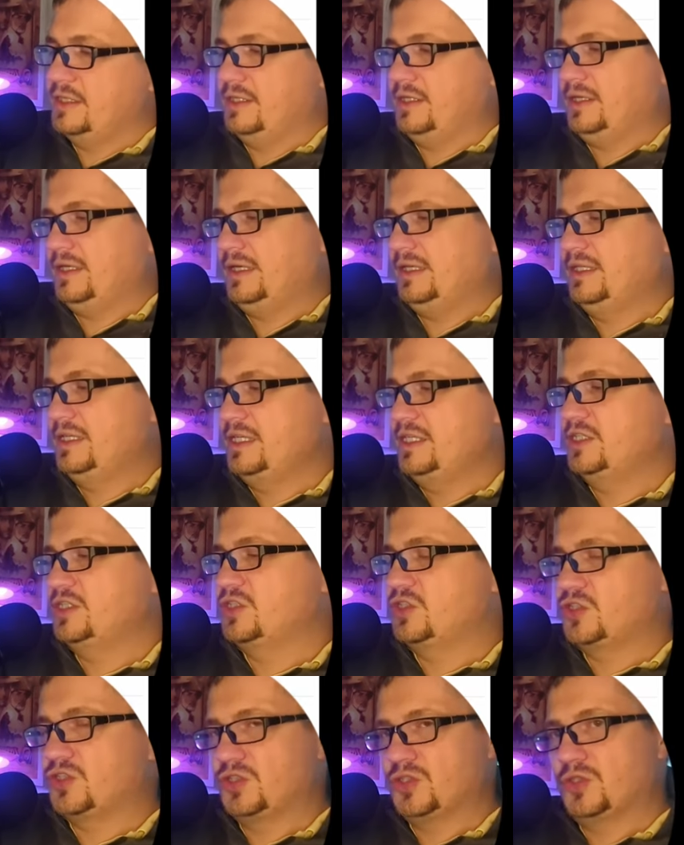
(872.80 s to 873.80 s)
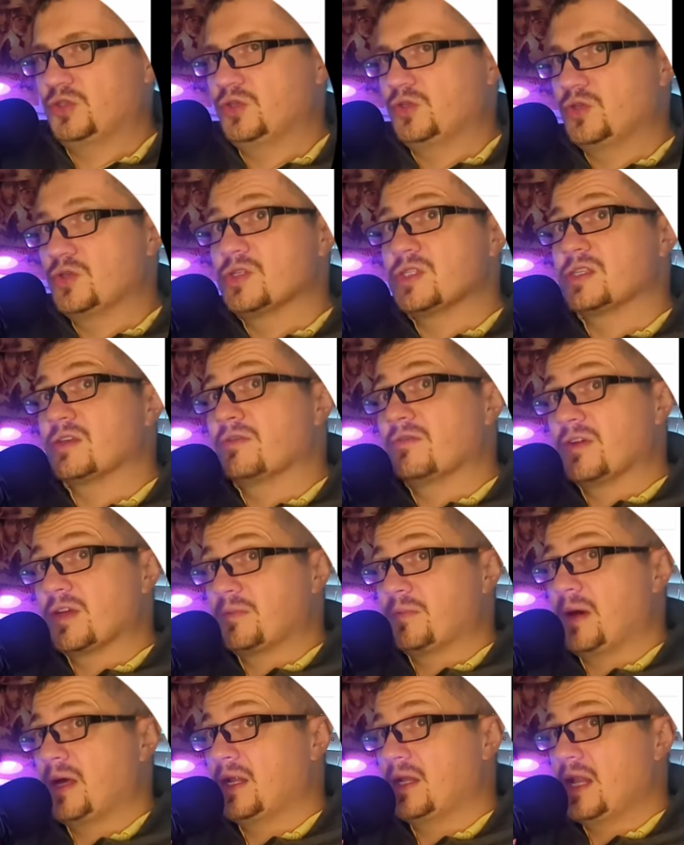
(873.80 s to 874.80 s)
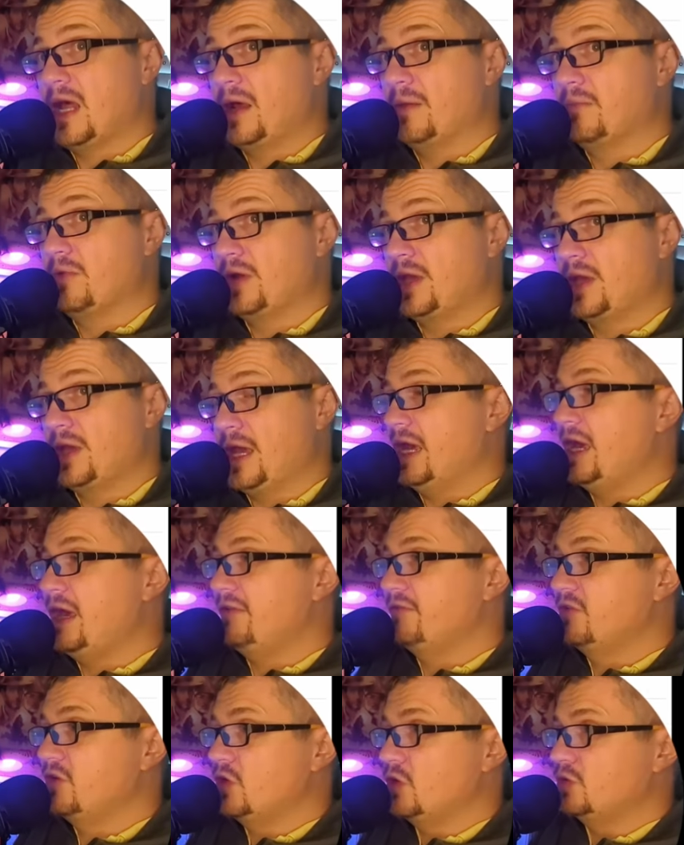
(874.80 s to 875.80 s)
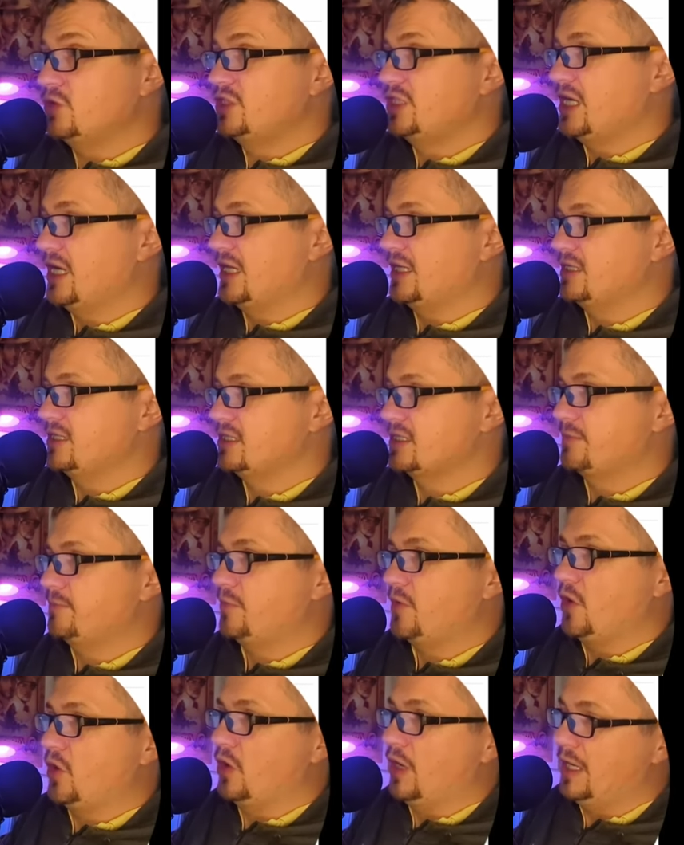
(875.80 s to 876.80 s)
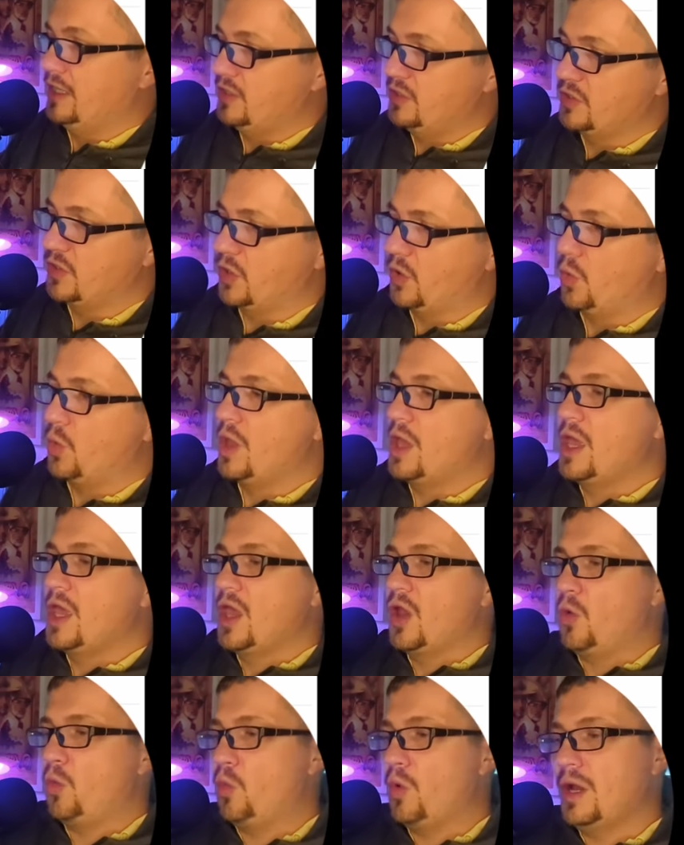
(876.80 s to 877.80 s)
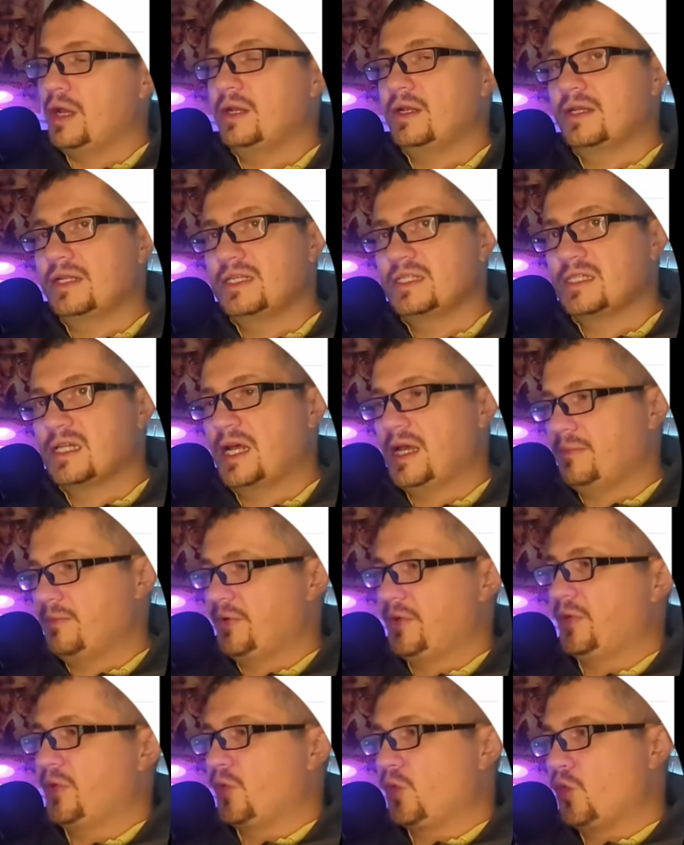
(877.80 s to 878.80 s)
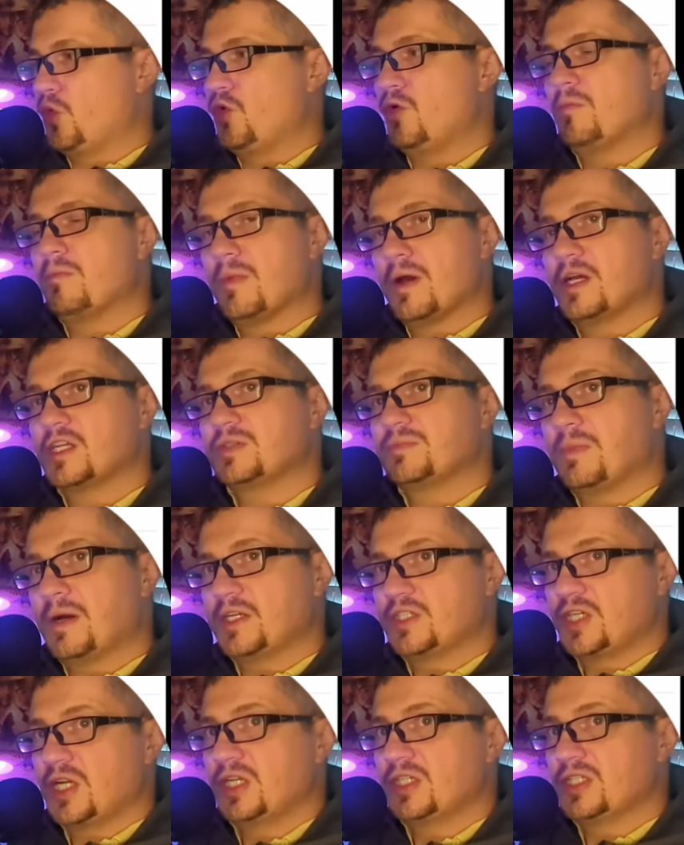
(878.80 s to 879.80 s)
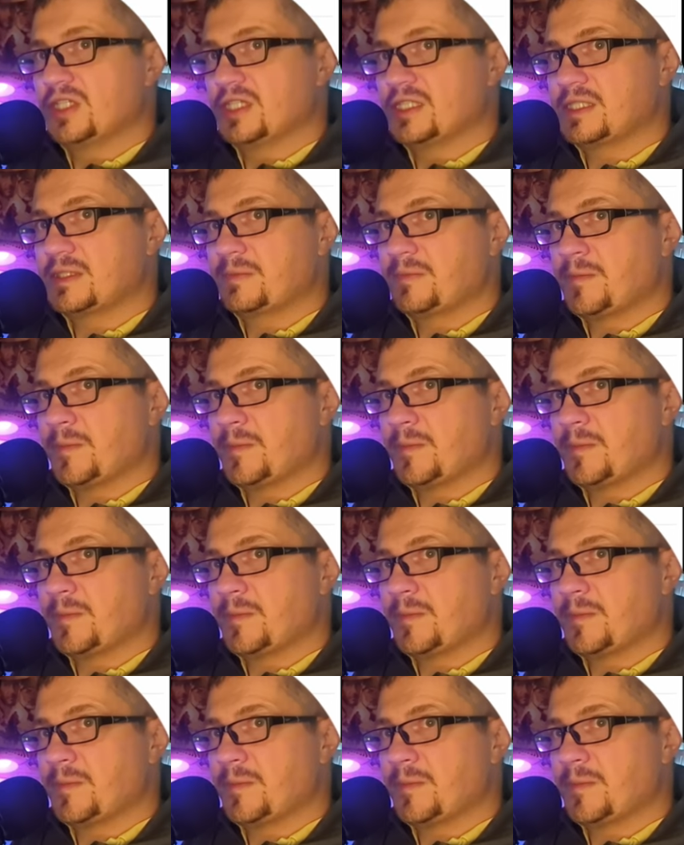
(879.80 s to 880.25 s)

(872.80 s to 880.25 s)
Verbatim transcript: need to use some third party library and I have no chance, or I don't know, when this library will merge my changes.